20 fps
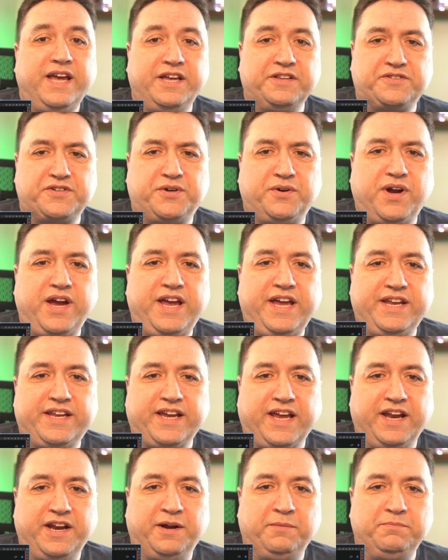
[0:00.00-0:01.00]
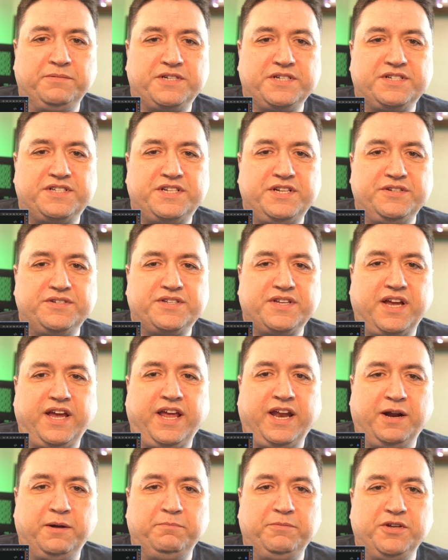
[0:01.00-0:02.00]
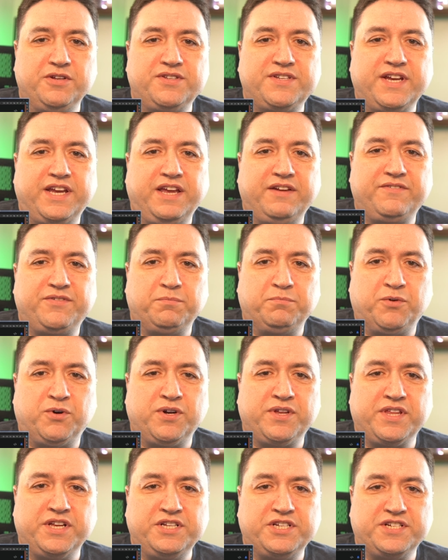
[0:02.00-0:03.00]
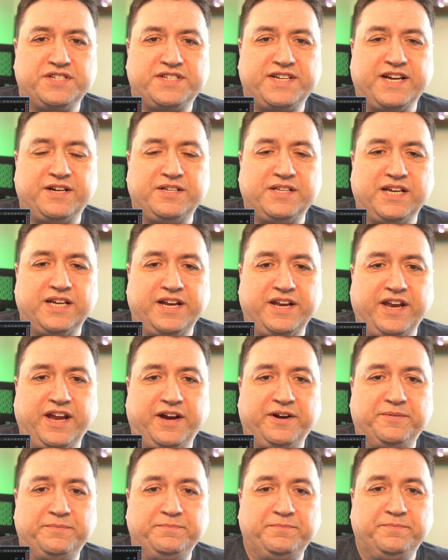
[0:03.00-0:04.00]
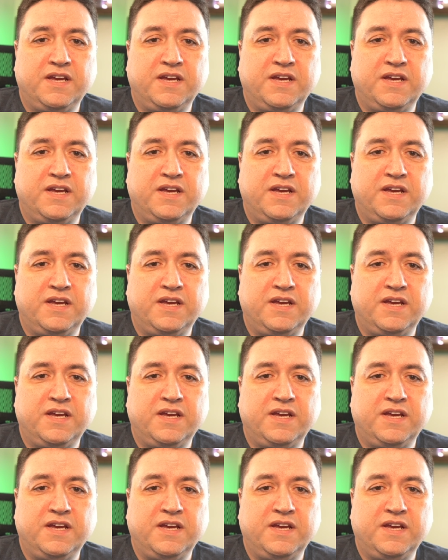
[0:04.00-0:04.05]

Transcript: It's great and I'm using it for more than just Outline now.